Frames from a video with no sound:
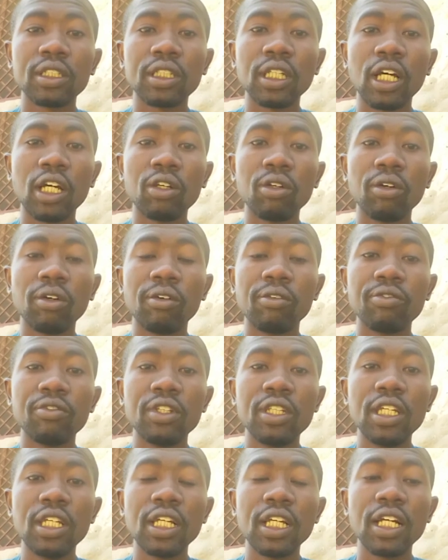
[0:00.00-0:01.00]
son of
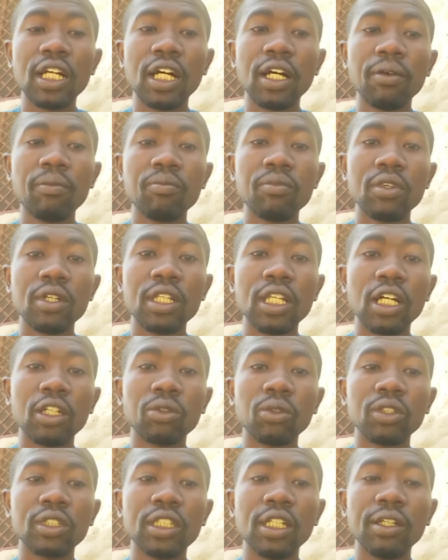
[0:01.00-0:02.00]
Dinga
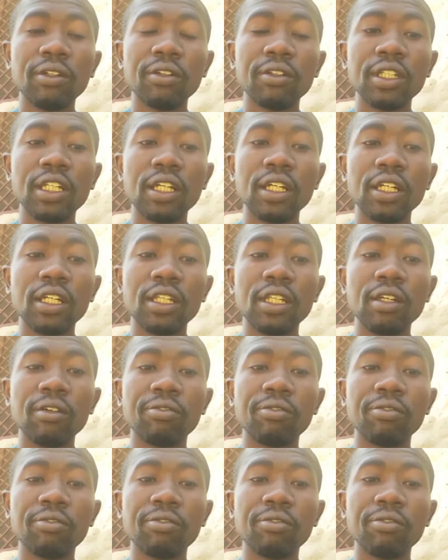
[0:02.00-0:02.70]
that was the, the,